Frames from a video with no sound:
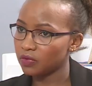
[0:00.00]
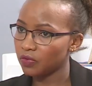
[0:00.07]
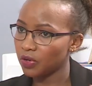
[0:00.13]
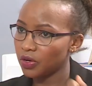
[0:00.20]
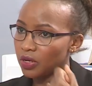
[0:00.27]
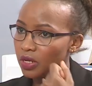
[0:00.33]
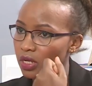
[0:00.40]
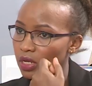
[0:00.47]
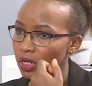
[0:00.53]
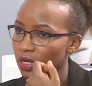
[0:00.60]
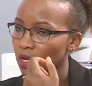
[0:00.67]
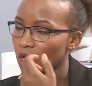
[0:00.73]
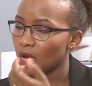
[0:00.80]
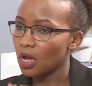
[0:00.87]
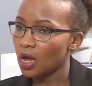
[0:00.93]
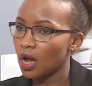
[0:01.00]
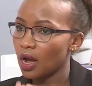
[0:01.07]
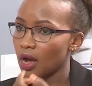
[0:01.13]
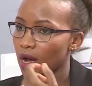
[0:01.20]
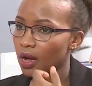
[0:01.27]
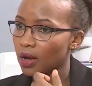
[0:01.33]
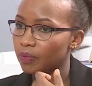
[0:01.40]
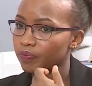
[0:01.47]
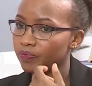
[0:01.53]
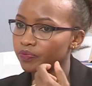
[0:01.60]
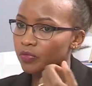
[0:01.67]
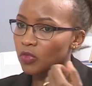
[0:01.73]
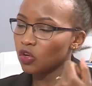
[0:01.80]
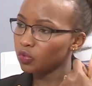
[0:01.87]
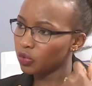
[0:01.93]
very um,
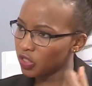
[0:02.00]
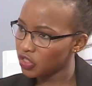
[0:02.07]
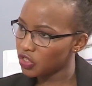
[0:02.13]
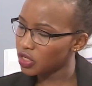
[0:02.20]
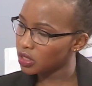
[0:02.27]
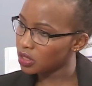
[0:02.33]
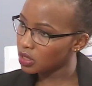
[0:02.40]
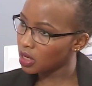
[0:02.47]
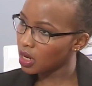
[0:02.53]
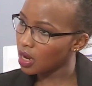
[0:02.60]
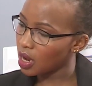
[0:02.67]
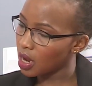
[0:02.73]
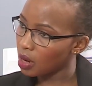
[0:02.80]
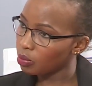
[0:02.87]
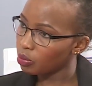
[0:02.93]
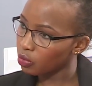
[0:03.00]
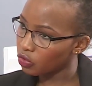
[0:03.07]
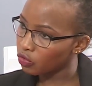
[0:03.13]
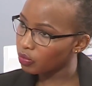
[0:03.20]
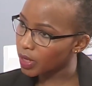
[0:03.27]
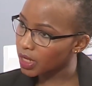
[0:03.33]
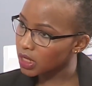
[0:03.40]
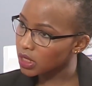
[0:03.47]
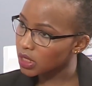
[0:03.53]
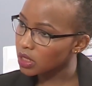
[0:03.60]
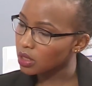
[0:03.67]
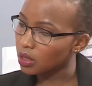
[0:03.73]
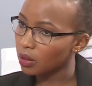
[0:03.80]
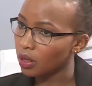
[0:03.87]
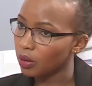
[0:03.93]
rigid uh, movement uh,